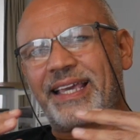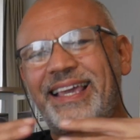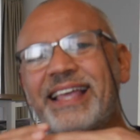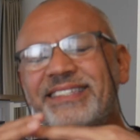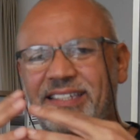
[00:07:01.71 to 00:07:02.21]

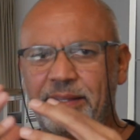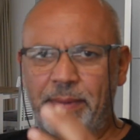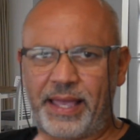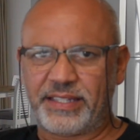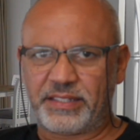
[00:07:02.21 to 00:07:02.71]

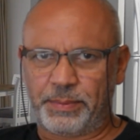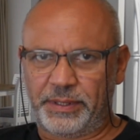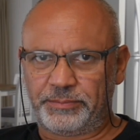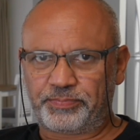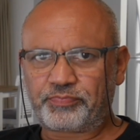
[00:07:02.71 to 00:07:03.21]

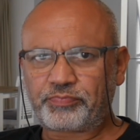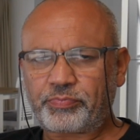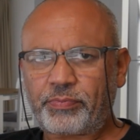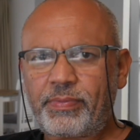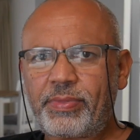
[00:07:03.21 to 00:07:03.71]
customizable,
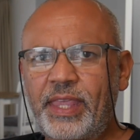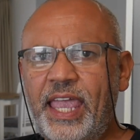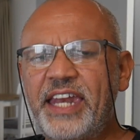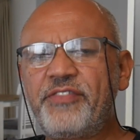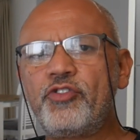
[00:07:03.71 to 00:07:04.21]

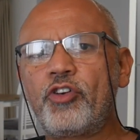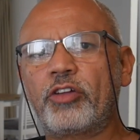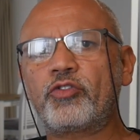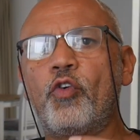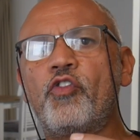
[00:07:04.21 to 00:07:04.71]
and if you're not au